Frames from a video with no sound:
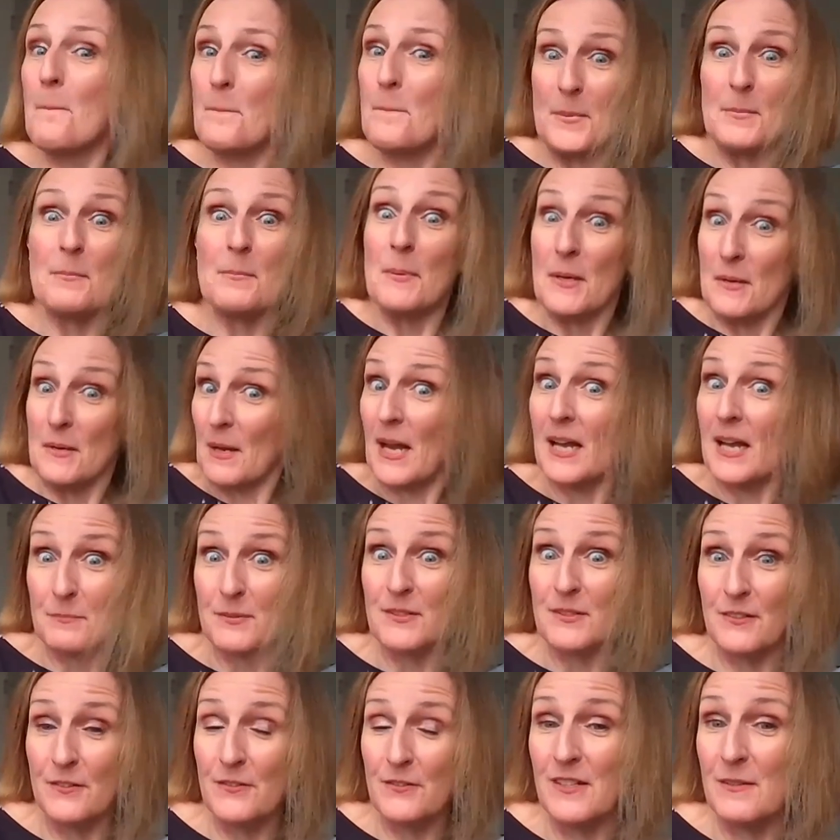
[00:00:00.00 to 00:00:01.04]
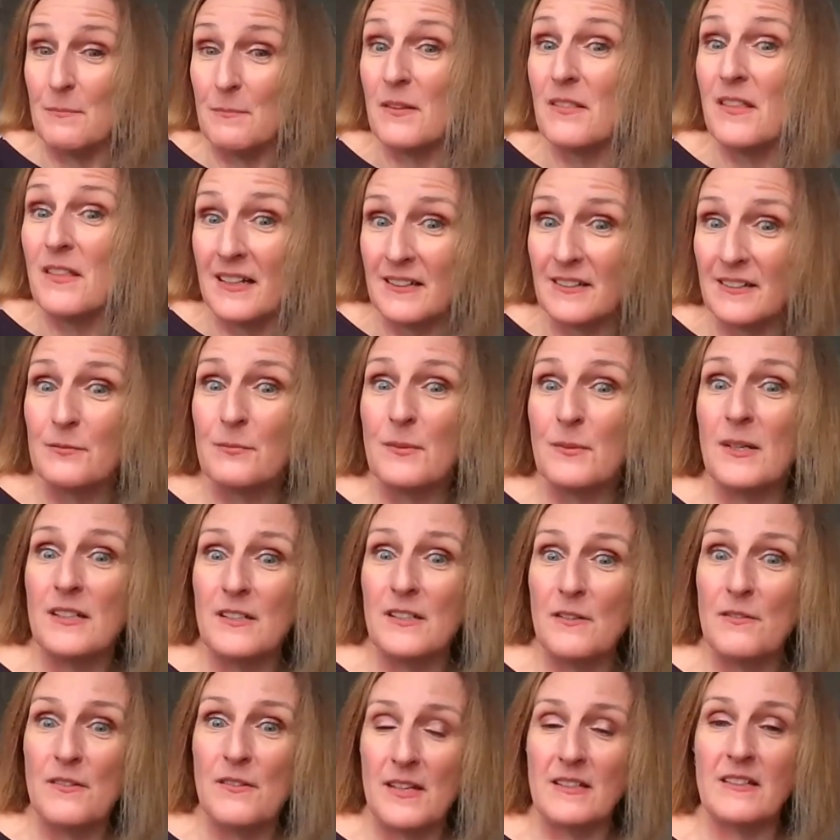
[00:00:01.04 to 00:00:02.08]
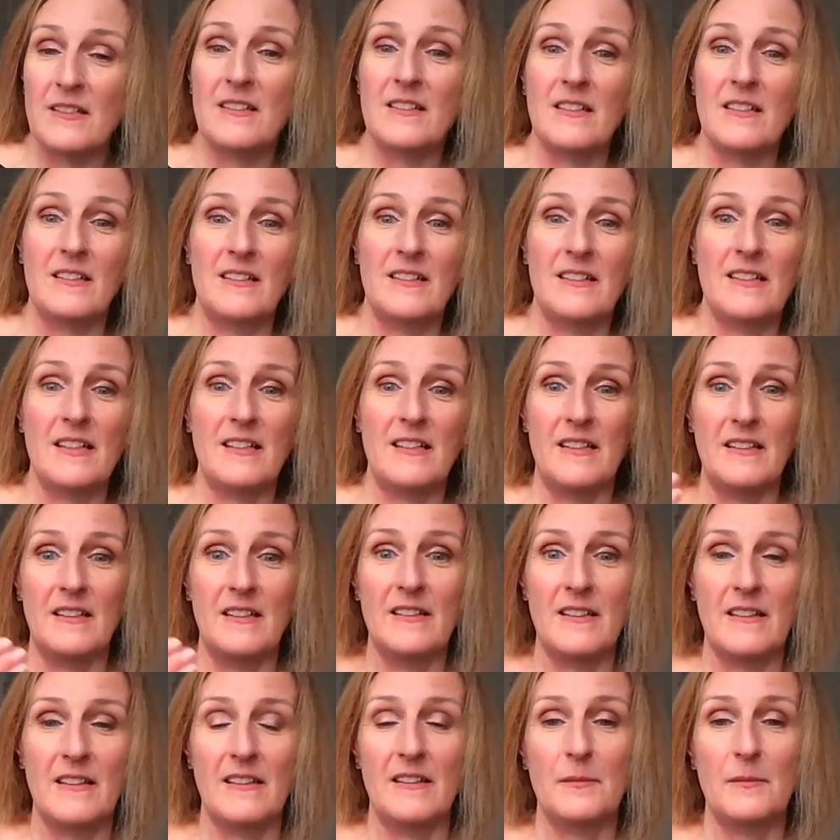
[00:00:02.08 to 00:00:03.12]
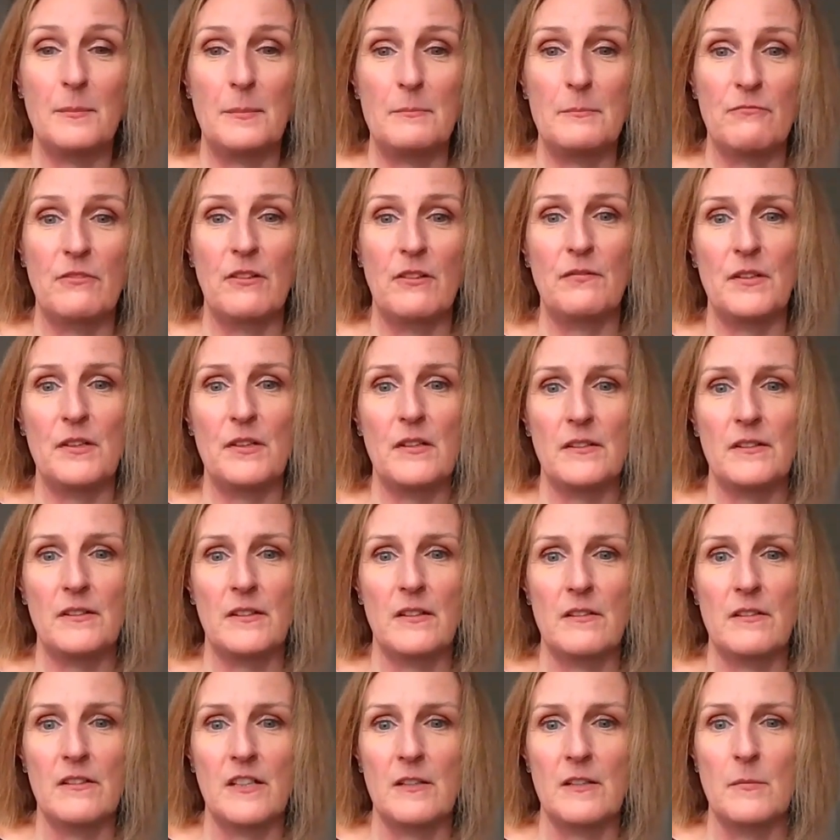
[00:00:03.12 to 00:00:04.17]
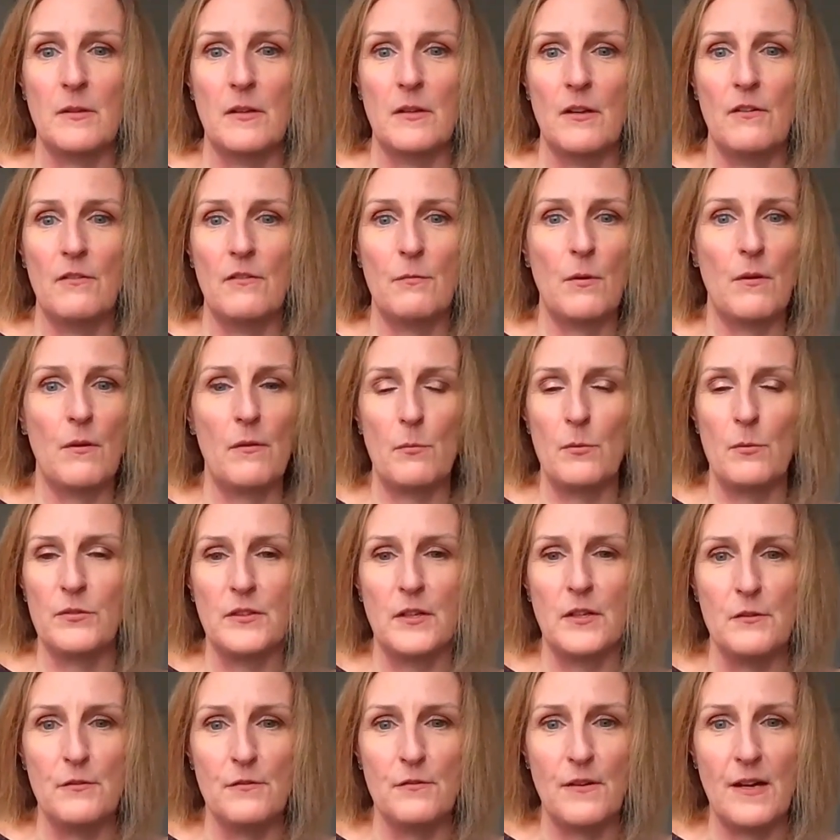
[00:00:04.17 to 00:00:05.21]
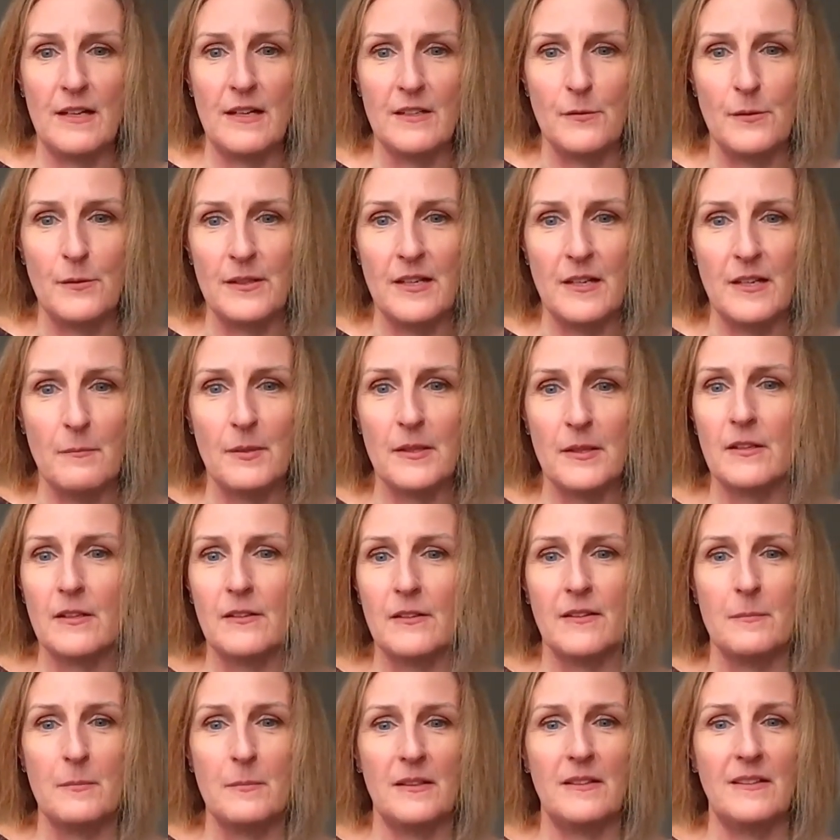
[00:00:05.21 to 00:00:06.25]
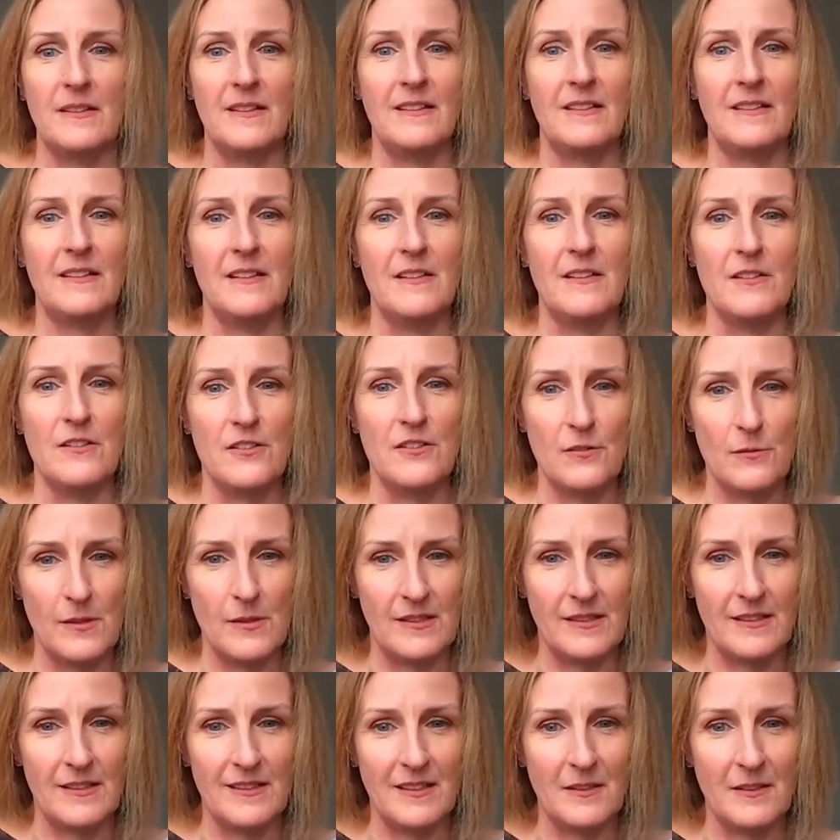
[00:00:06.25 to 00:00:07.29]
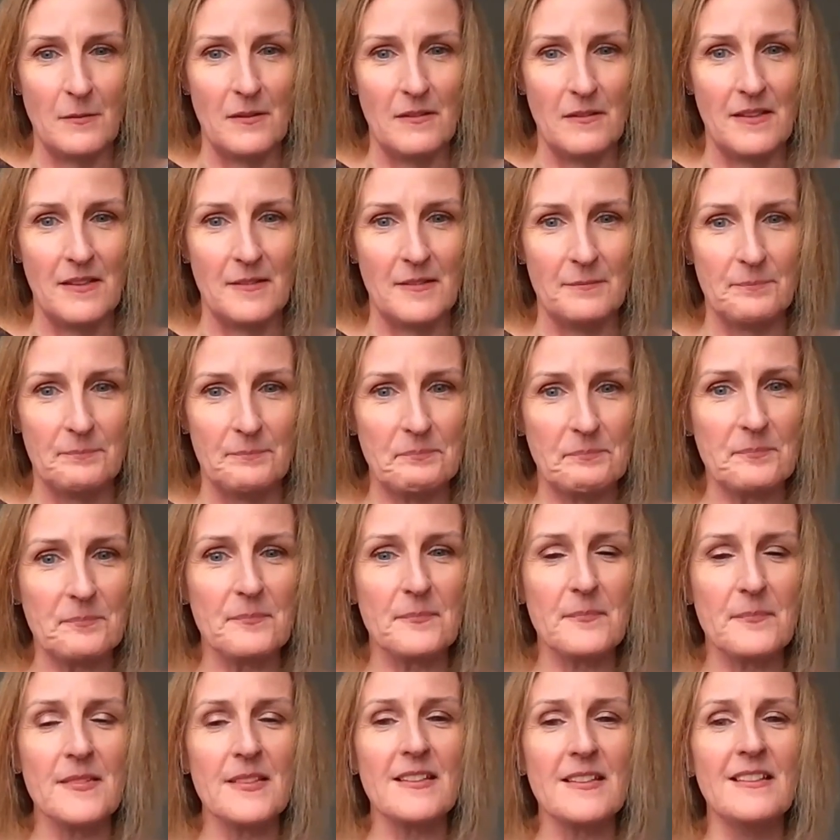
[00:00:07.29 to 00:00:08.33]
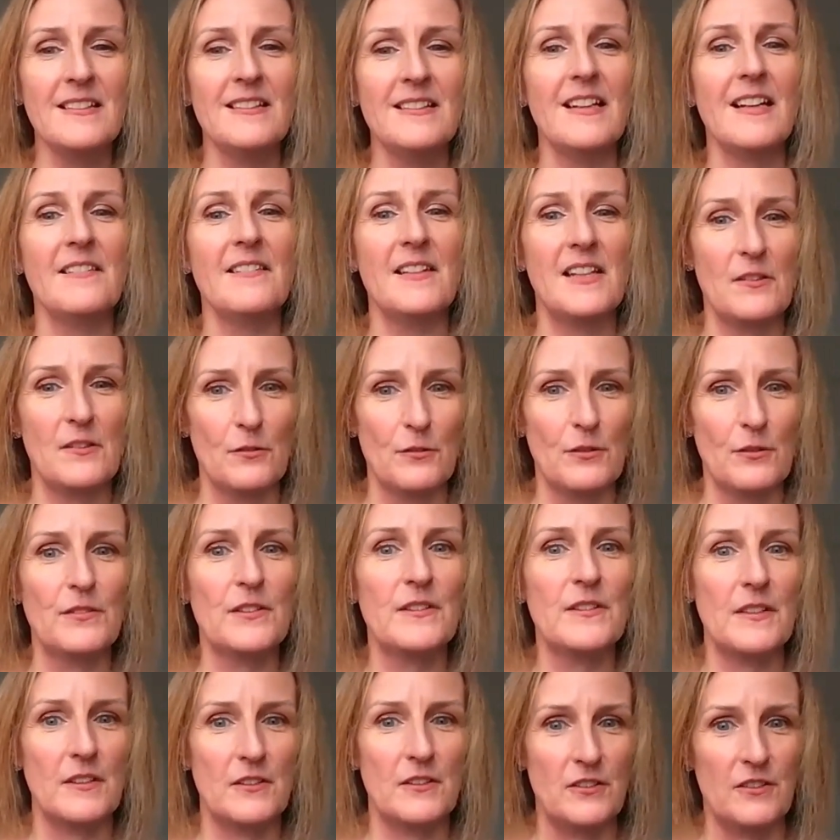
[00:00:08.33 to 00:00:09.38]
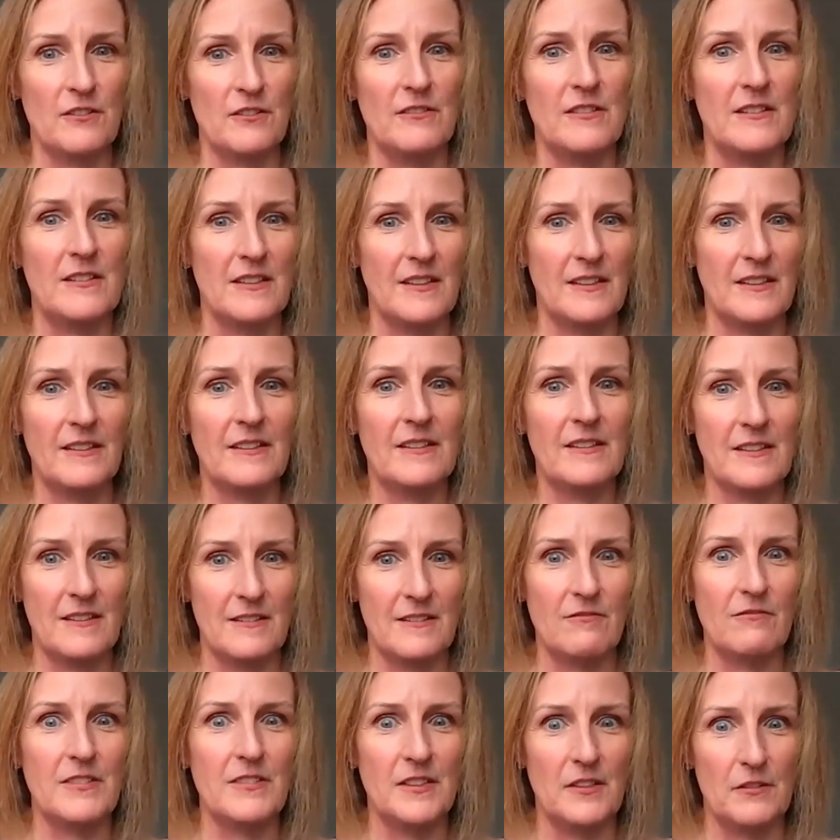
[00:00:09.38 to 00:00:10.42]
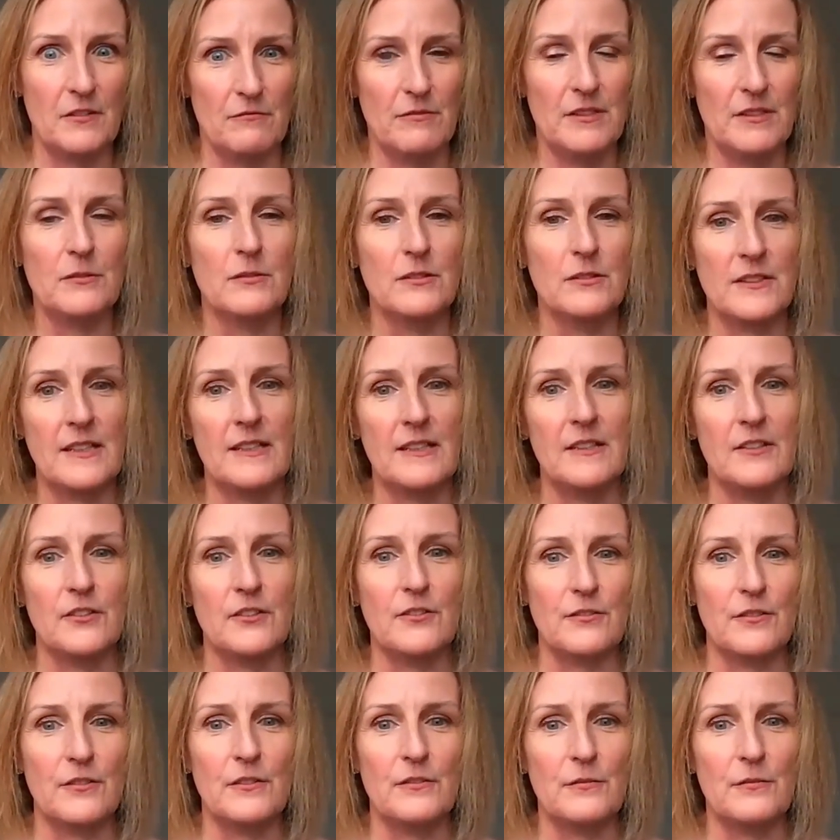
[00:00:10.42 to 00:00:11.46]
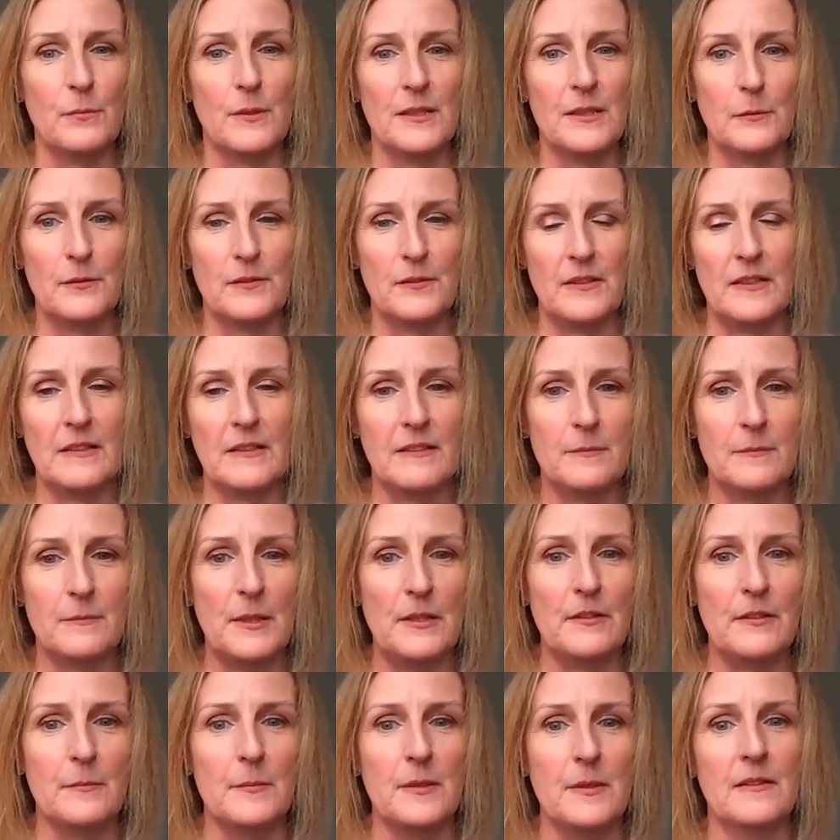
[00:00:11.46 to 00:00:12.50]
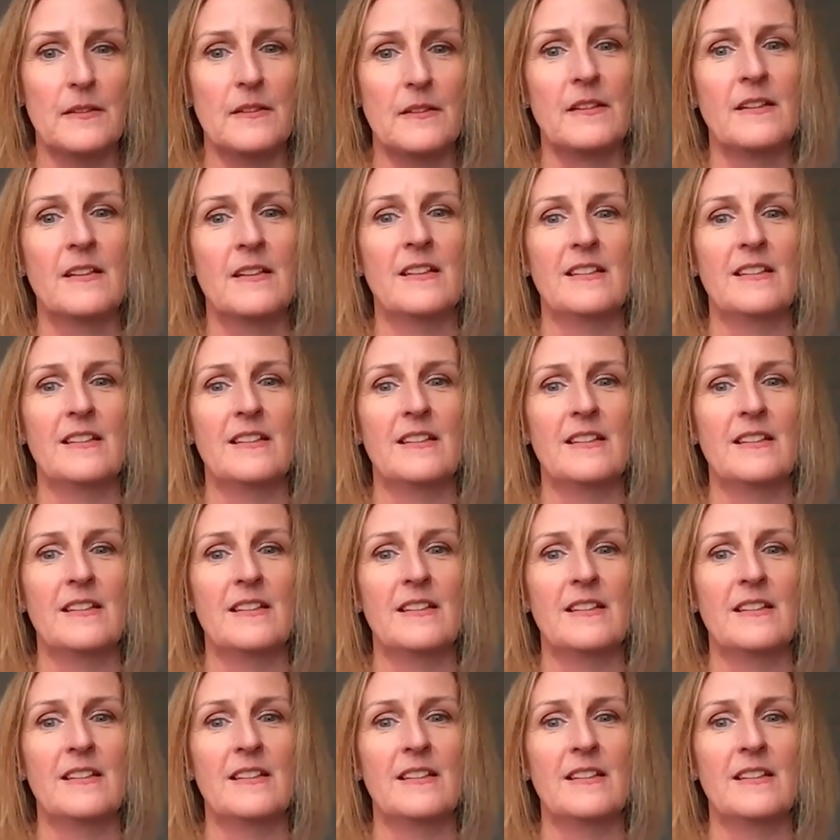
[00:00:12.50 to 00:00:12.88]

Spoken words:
But absolutely, but that's where you then suddenly get into this reverse argument of, well, there was no value in it because the business didn't do anything with it. And then all of a sudden you're in this, you know, real danger of, well, it was an experiment.